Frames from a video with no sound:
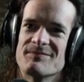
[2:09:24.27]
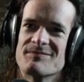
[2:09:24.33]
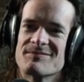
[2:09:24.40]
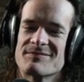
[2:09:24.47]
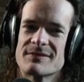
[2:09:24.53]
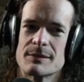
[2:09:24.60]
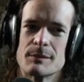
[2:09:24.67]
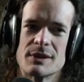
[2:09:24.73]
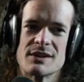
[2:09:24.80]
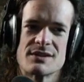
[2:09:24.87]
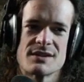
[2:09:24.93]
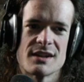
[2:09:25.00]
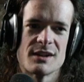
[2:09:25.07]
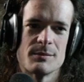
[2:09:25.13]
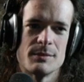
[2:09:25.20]
But
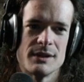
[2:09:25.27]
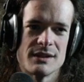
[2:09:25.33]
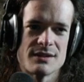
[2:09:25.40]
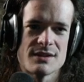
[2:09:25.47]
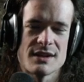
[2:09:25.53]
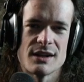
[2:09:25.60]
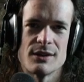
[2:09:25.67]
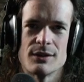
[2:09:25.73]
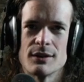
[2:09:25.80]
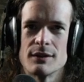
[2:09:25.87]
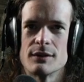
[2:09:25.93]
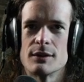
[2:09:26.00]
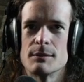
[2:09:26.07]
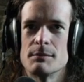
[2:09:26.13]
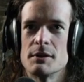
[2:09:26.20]
instead of being scared under
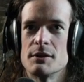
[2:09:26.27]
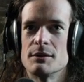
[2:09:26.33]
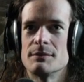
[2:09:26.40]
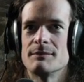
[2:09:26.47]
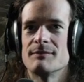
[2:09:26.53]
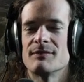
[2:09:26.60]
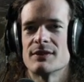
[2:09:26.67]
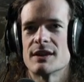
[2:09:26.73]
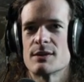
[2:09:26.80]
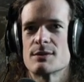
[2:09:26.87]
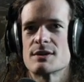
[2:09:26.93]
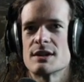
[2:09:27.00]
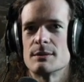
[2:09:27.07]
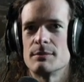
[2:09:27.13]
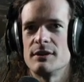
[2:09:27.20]
a boat, I was in
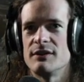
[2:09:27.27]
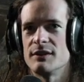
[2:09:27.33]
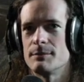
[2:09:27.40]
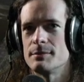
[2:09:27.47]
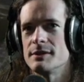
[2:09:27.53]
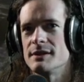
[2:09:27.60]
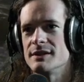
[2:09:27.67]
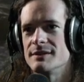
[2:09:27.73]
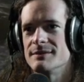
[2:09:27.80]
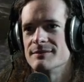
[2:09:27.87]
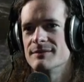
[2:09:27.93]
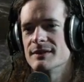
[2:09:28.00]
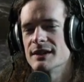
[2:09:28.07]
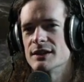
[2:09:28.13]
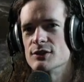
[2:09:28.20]
a PvP
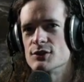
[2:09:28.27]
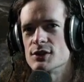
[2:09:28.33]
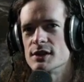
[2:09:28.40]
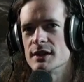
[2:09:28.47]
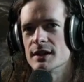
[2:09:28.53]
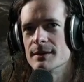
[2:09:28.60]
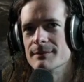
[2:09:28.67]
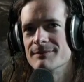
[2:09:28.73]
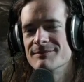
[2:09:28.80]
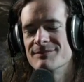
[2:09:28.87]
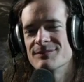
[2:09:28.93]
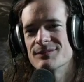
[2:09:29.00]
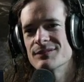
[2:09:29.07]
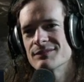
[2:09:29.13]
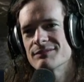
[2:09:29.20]
in GM.
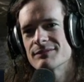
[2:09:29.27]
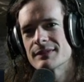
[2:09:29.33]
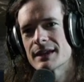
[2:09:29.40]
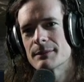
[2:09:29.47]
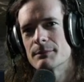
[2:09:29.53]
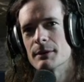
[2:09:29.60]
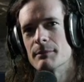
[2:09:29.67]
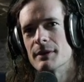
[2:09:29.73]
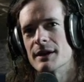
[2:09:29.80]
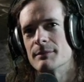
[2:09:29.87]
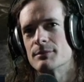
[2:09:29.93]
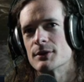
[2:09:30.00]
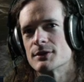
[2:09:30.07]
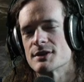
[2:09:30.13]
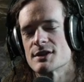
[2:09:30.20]
But my
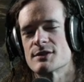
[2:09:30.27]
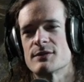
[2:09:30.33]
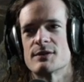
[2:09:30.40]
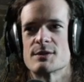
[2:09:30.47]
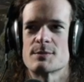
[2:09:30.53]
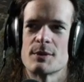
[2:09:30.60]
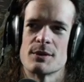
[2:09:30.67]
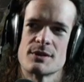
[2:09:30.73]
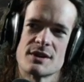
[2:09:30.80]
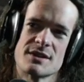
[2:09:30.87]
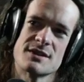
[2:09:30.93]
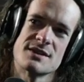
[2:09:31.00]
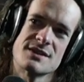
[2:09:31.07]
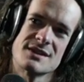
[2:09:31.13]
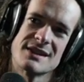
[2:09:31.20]
Protoss versus Protoss
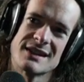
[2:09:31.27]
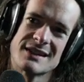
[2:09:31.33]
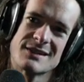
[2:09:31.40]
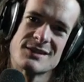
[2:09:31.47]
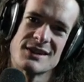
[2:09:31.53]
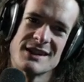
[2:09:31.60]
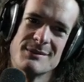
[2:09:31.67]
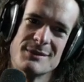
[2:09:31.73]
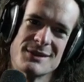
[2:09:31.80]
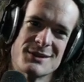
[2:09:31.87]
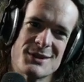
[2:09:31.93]
is like diamond.